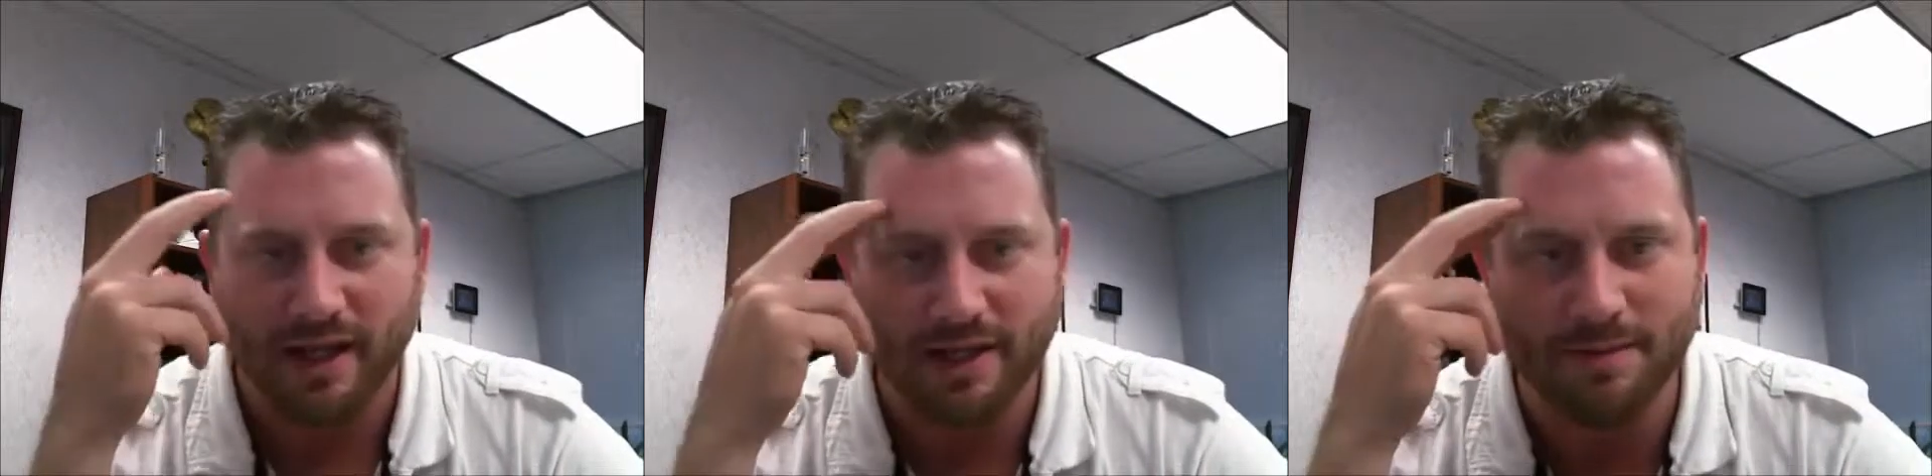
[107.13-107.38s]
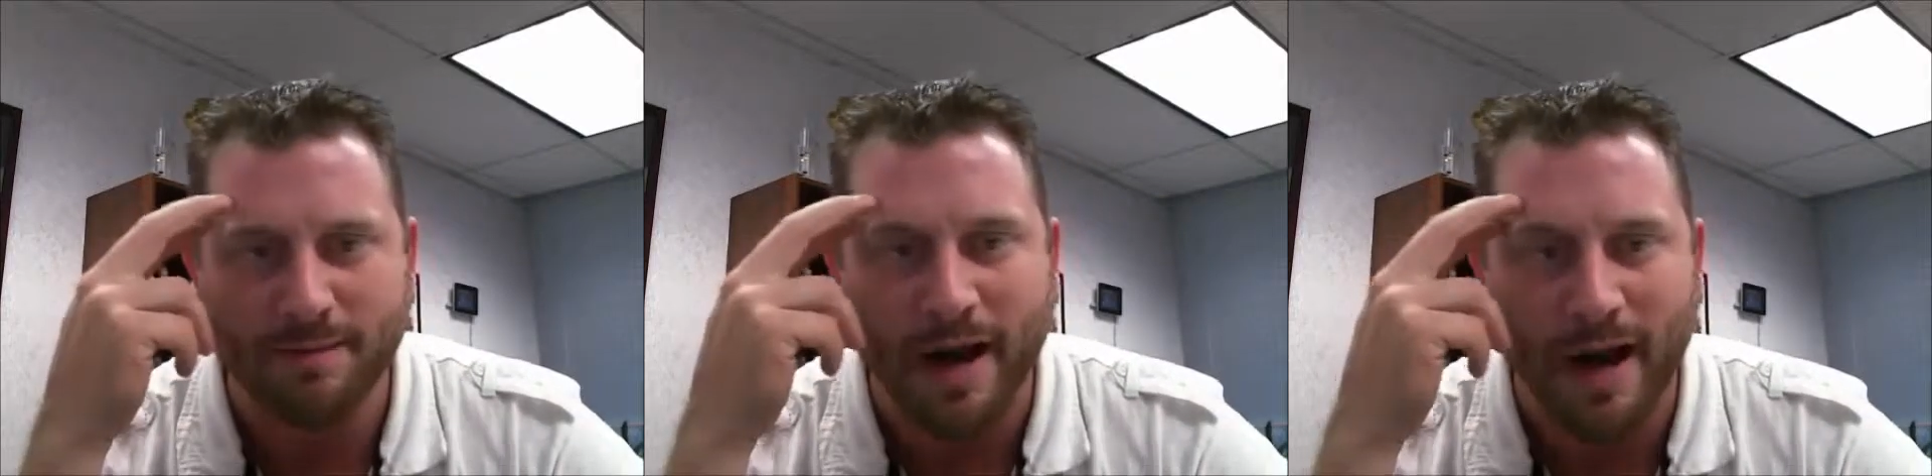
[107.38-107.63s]

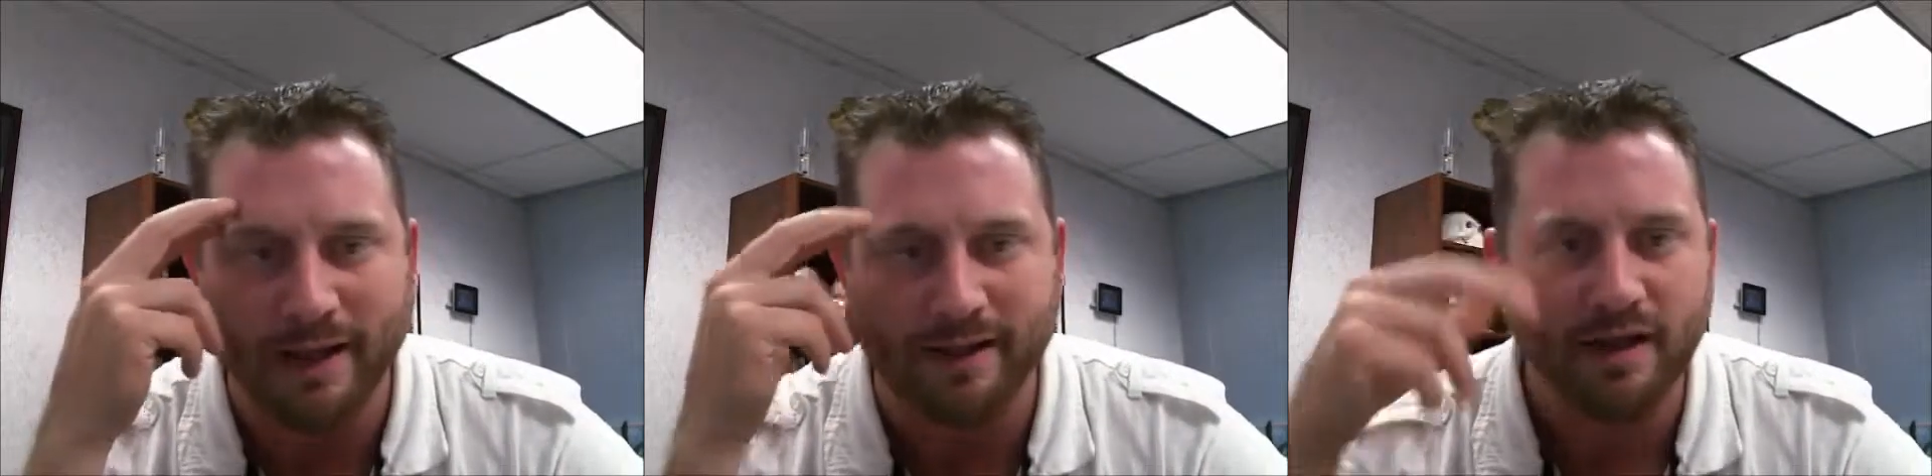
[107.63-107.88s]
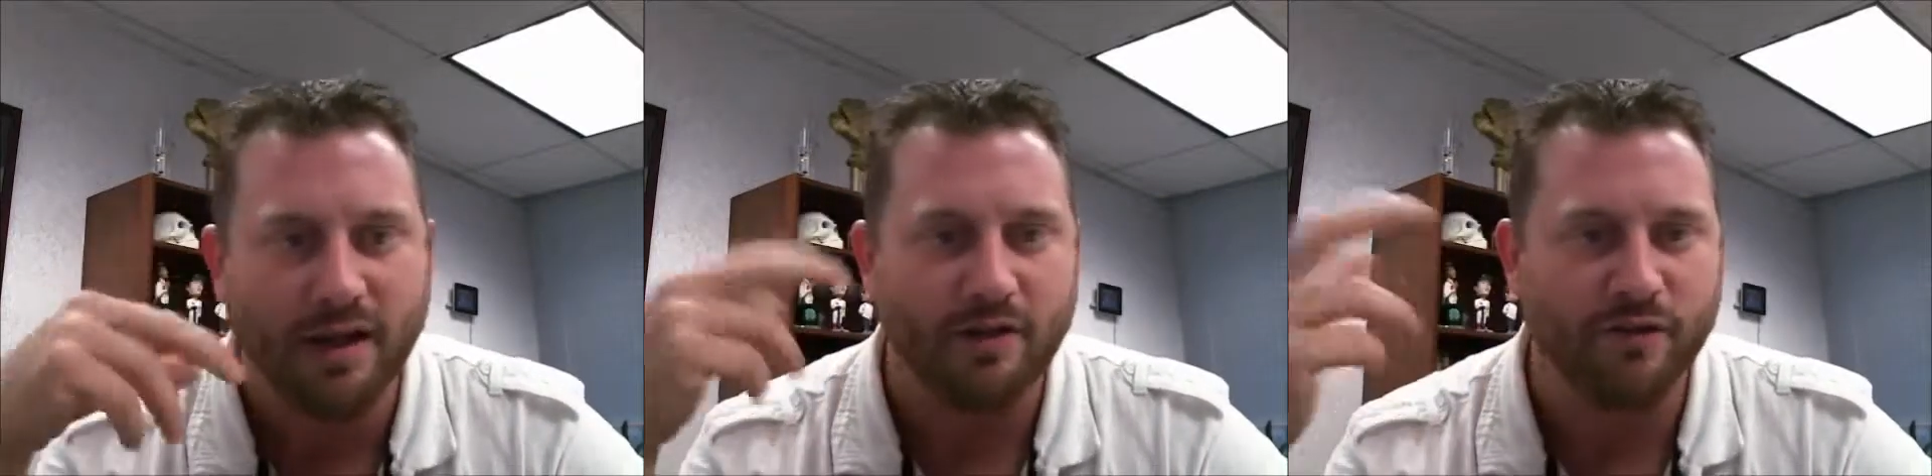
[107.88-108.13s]
in the
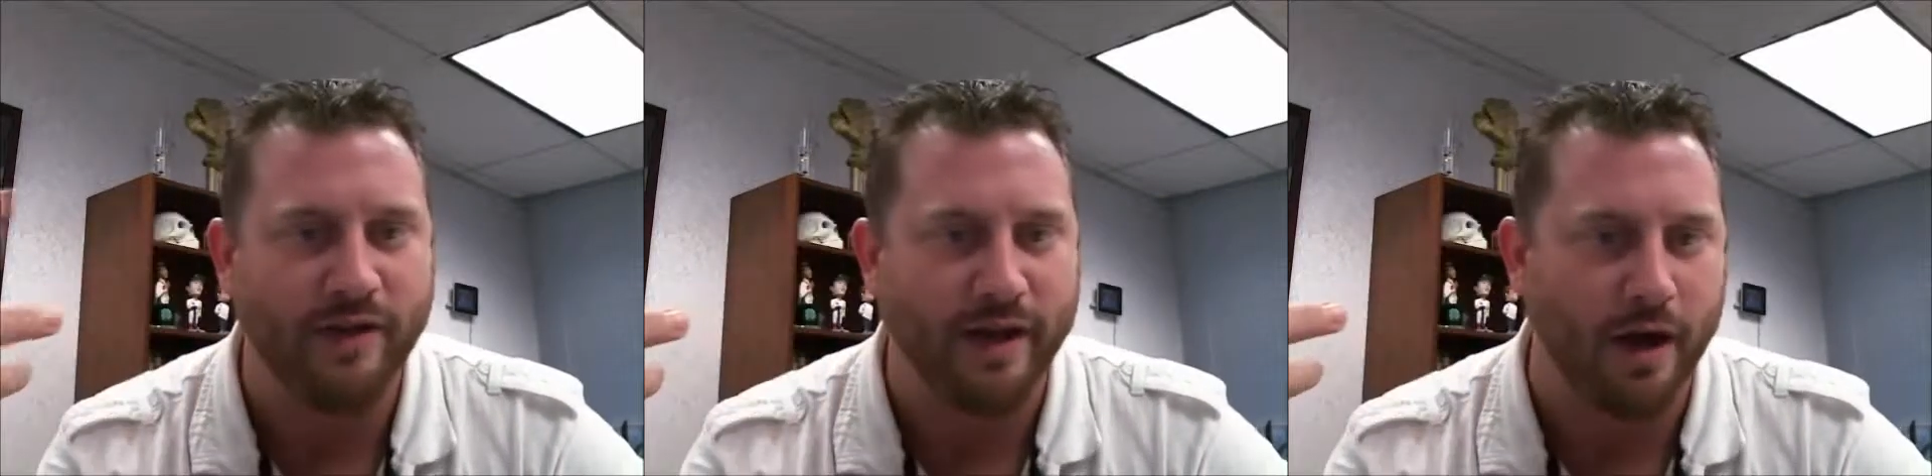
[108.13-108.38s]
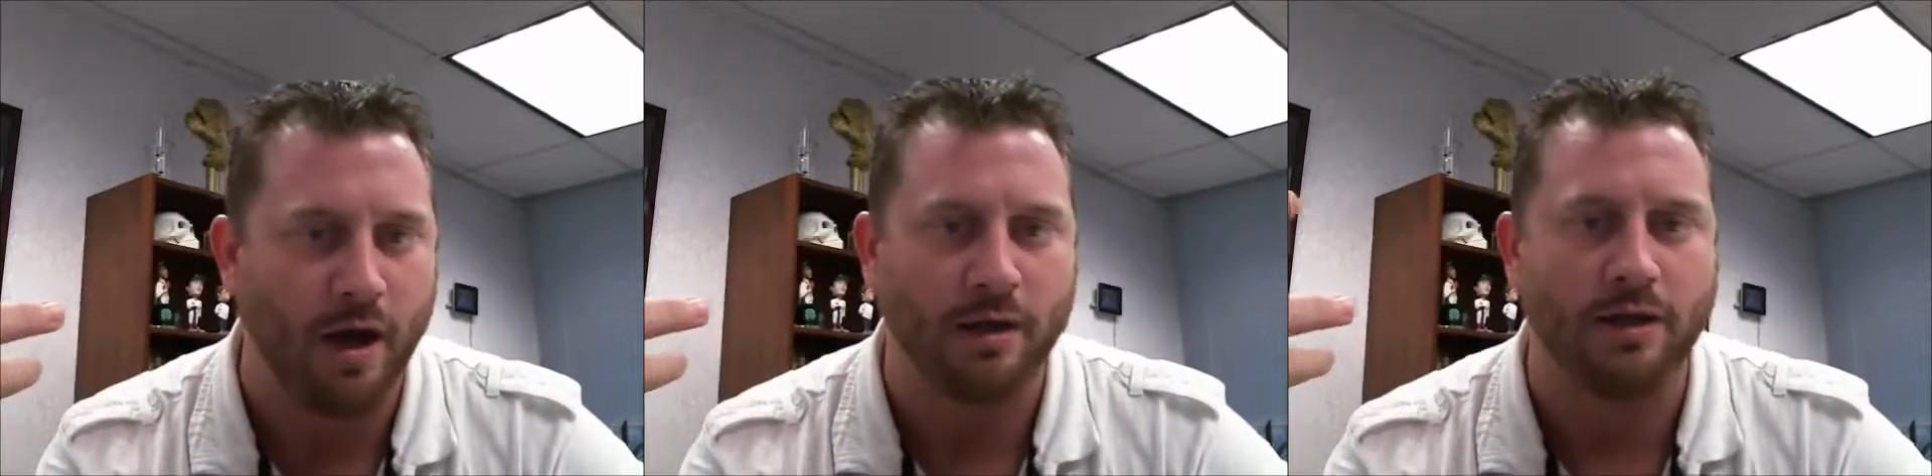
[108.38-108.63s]
mind
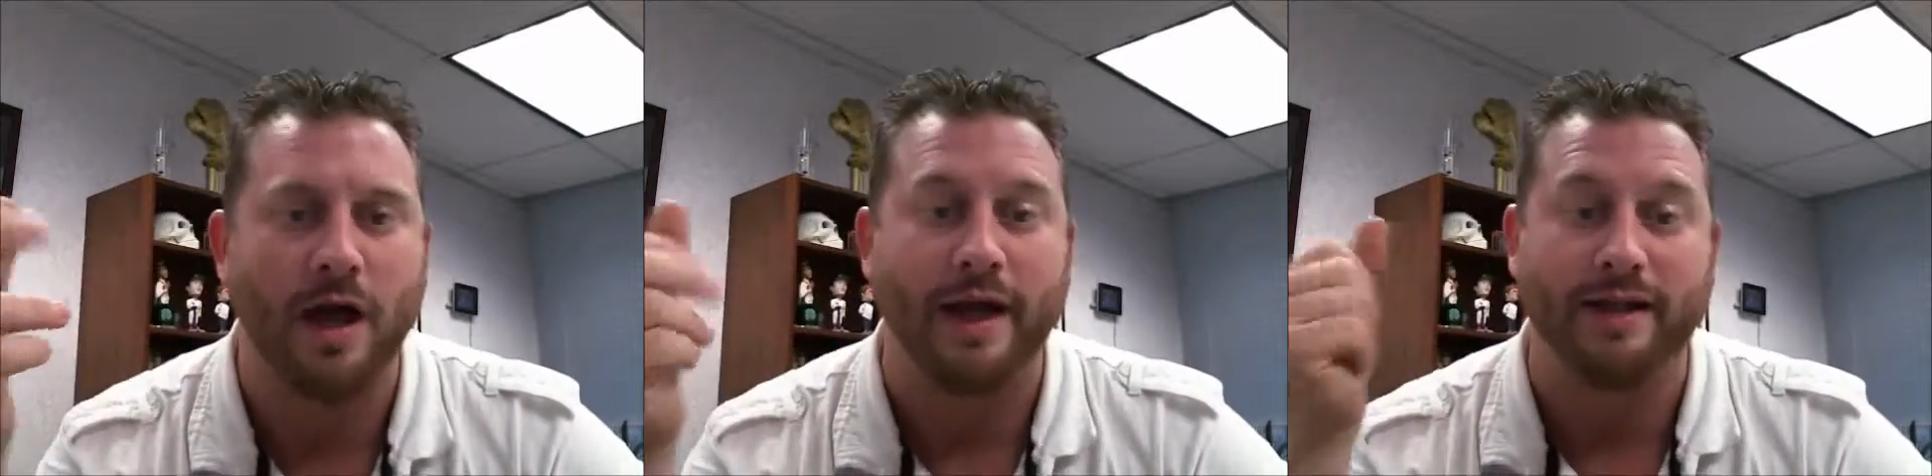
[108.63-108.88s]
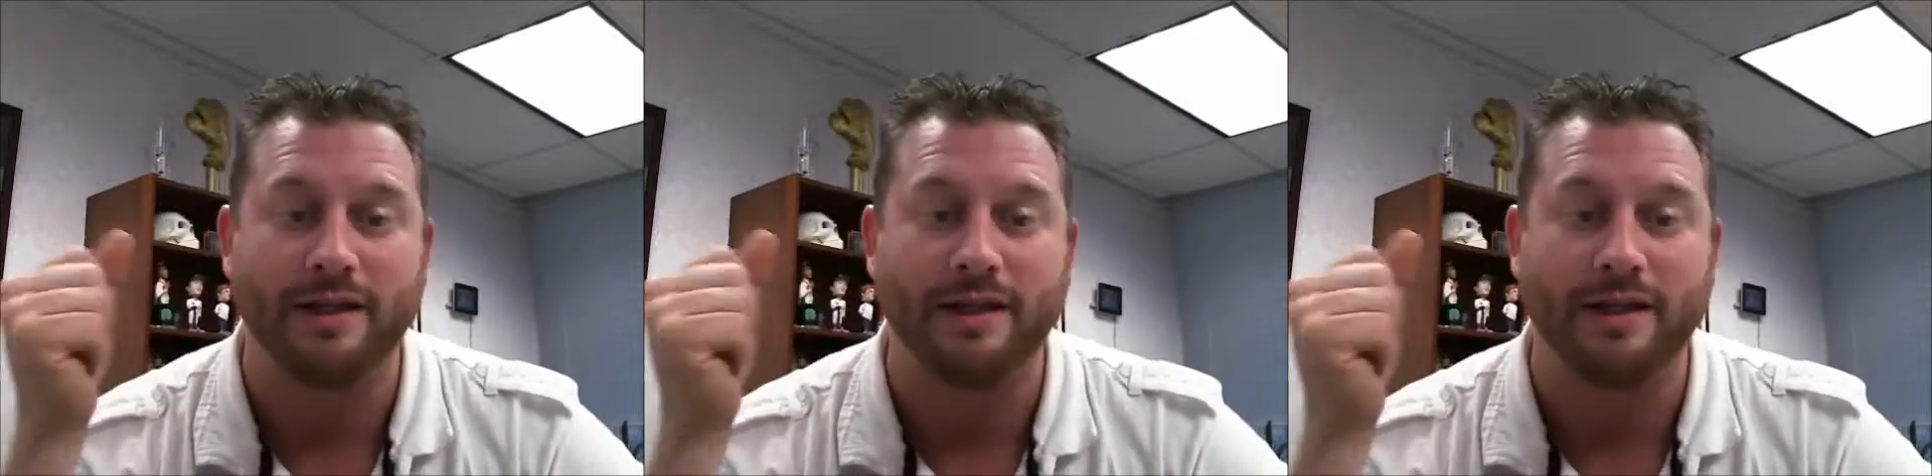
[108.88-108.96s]
via online?